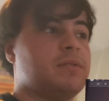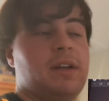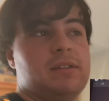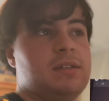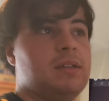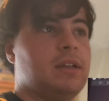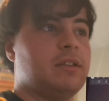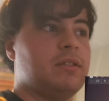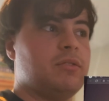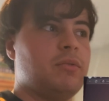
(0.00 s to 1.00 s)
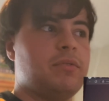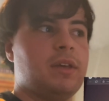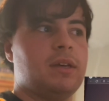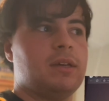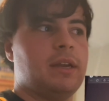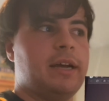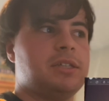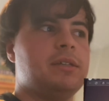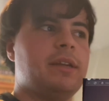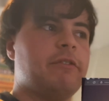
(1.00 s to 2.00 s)
Granted, I do think it
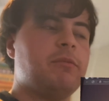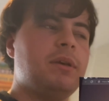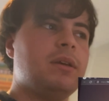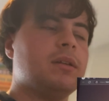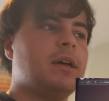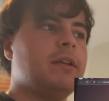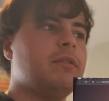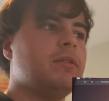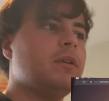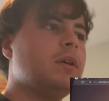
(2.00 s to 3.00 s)
actually did have speaking lines.